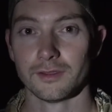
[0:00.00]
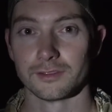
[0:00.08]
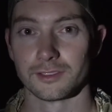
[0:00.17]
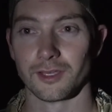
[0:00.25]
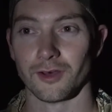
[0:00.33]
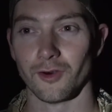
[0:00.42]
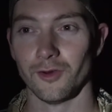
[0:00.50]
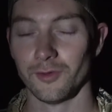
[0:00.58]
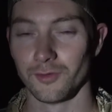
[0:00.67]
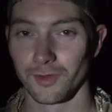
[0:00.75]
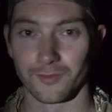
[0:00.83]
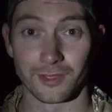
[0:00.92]
So
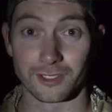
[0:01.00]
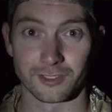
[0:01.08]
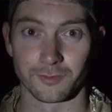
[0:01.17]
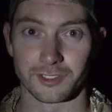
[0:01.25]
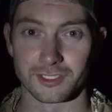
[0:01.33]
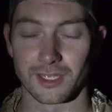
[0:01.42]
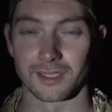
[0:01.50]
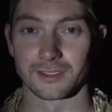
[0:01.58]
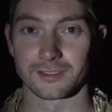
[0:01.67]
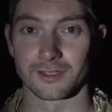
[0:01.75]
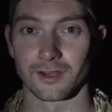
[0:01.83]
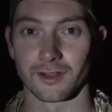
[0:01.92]
eventually we just had to
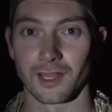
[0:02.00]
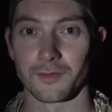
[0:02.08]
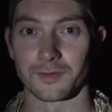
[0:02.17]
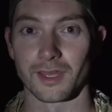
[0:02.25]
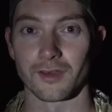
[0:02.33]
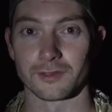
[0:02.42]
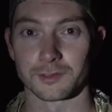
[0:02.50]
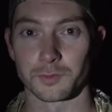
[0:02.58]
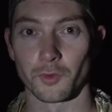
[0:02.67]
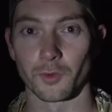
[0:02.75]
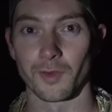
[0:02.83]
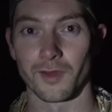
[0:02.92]
start climbing down and
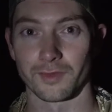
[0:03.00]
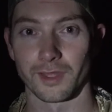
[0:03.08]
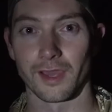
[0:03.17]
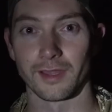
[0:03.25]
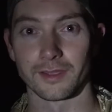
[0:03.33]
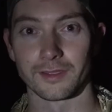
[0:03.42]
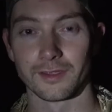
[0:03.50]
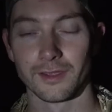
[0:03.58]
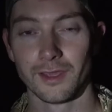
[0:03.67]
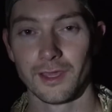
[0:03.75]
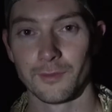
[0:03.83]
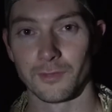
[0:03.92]
spook them off the island.
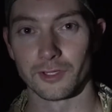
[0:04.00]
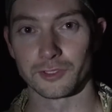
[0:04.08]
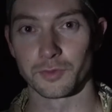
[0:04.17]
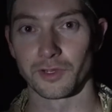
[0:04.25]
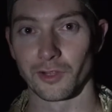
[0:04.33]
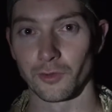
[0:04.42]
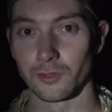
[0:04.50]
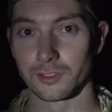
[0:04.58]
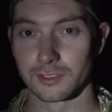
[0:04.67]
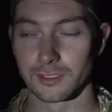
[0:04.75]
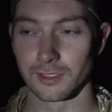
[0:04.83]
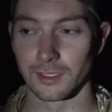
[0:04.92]
But it was pretty cool to
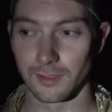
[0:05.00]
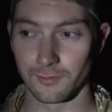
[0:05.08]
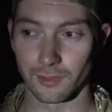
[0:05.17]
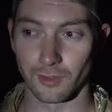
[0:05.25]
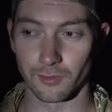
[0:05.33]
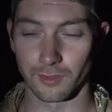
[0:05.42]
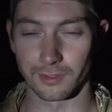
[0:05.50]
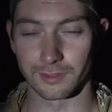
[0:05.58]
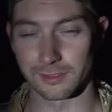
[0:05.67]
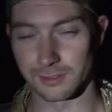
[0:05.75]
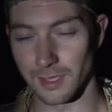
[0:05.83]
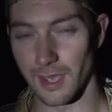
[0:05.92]
see that even though like the
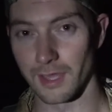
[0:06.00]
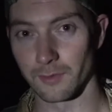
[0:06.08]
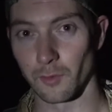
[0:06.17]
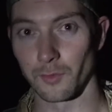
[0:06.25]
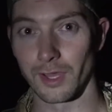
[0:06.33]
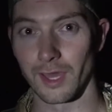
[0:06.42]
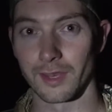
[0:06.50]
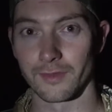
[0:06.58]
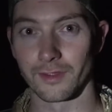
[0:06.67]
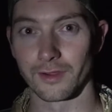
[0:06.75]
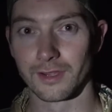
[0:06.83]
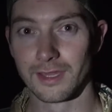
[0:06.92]
sign when we got in
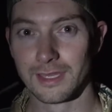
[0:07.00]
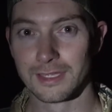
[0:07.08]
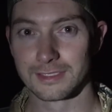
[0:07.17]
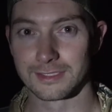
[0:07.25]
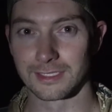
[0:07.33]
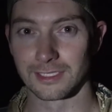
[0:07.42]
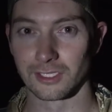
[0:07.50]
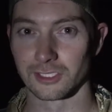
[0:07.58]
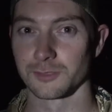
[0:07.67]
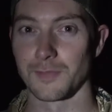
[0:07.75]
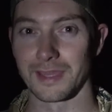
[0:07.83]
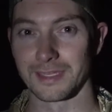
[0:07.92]
there didn't look
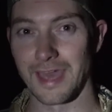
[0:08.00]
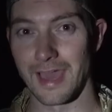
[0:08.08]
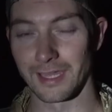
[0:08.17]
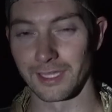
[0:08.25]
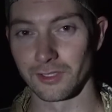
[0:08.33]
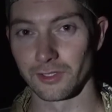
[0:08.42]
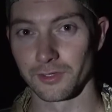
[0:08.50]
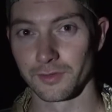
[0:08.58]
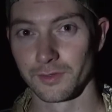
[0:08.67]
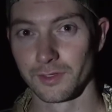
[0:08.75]
spectacular,